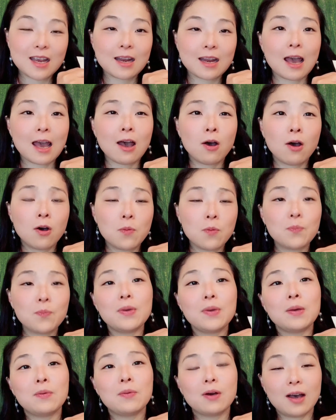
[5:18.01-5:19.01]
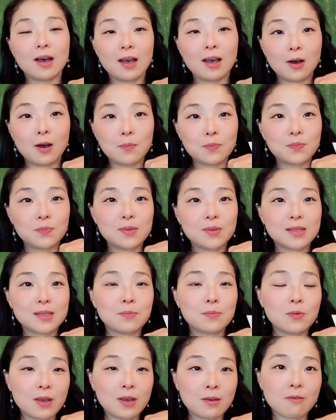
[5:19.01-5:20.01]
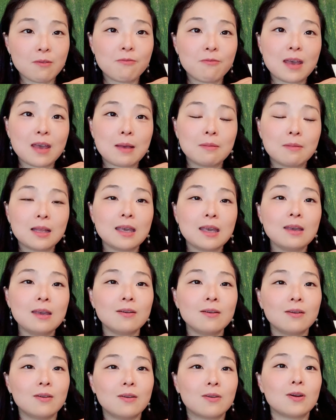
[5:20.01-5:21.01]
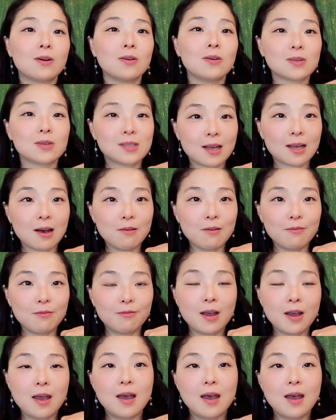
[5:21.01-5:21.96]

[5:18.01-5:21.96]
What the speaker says: and I hope it will help someone in your family or yourself